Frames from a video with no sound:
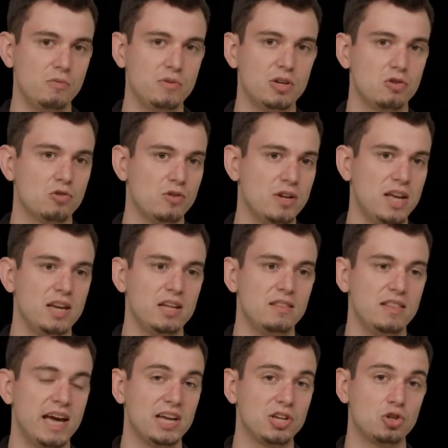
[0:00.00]
we
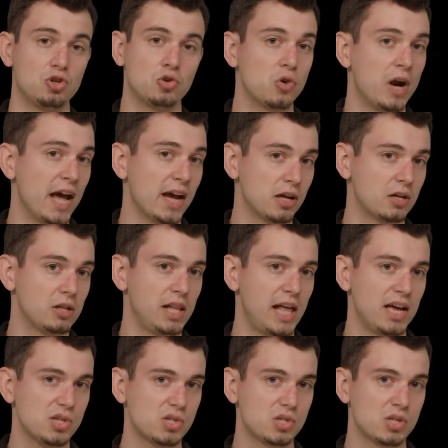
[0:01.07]
created that track
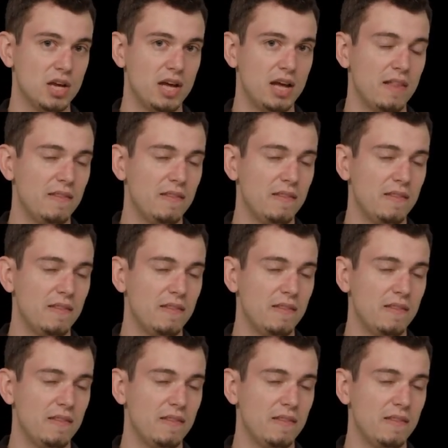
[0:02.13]
class.